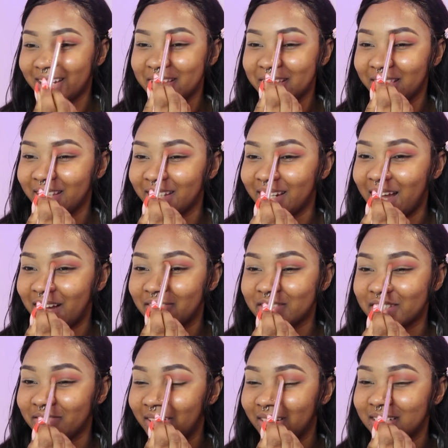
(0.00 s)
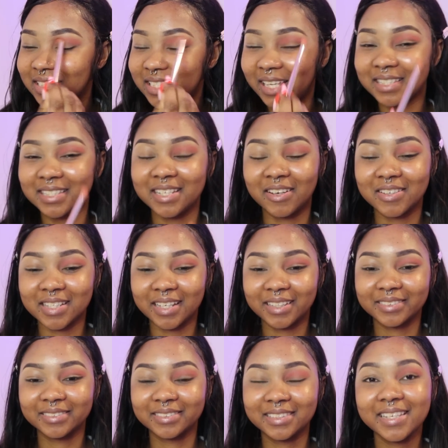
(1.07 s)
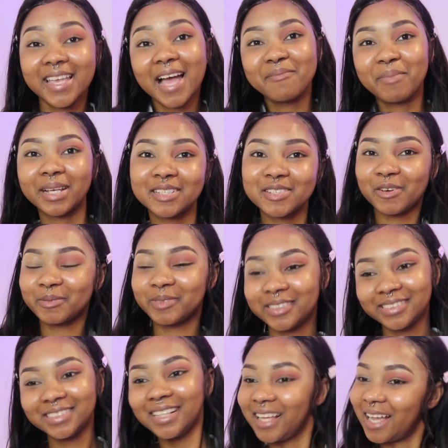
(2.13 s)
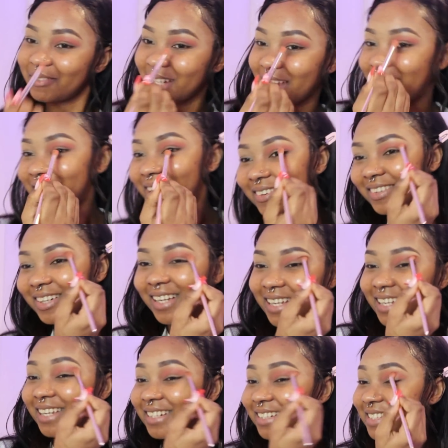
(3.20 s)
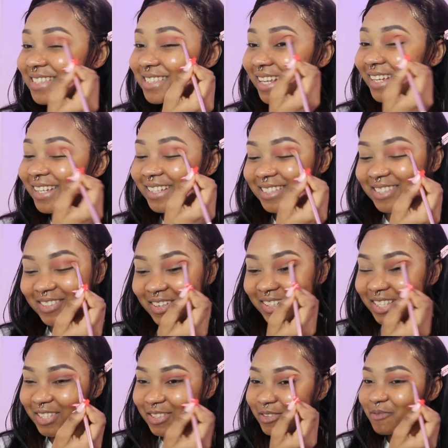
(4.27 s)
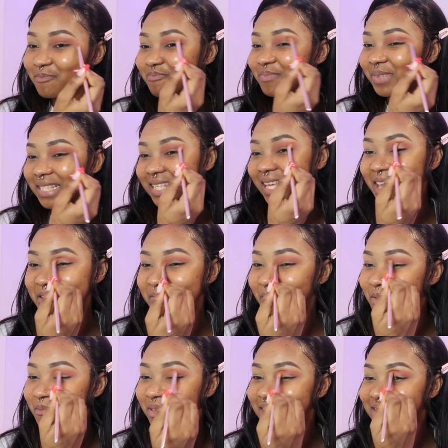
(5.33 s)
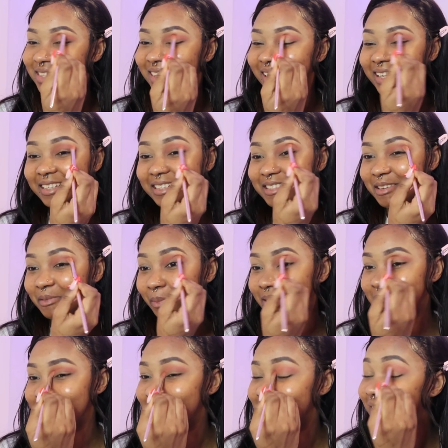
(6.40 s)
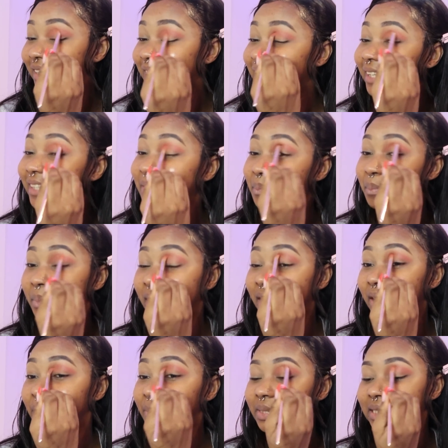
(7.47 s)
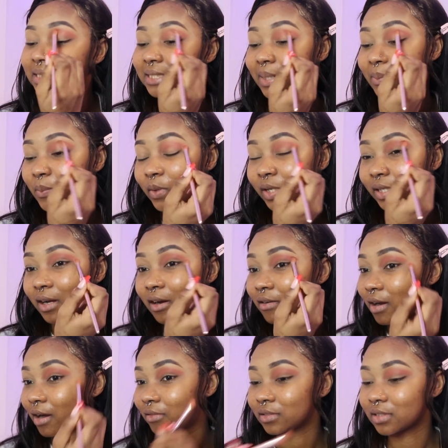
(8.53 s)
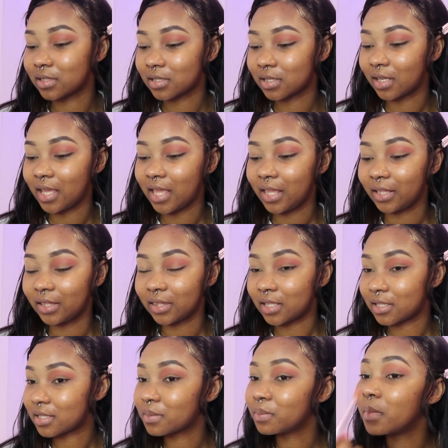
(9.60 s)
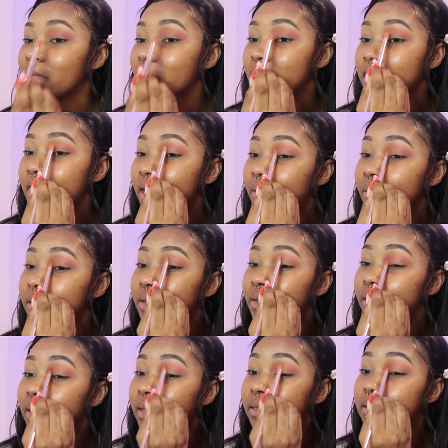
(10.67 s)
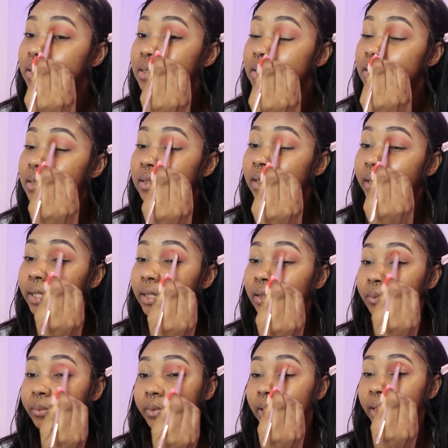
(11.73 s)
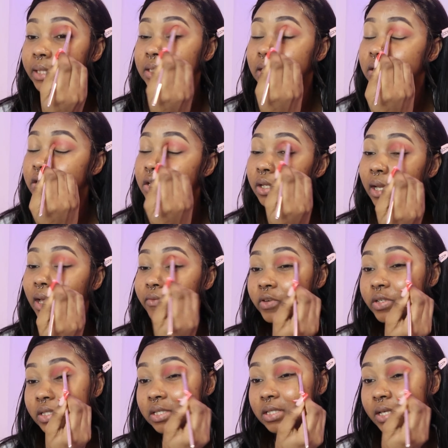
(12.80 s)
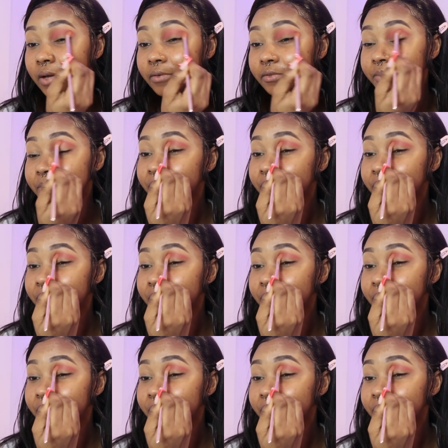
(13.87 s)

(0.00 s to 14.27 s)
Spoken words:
And then after Valentine's Day, I was like, yeah, back to normal, I'm okay now. And it's like, it's not, you don't miss him, you miss the intimacy and like being with someone around this month that is like related to love and stuff.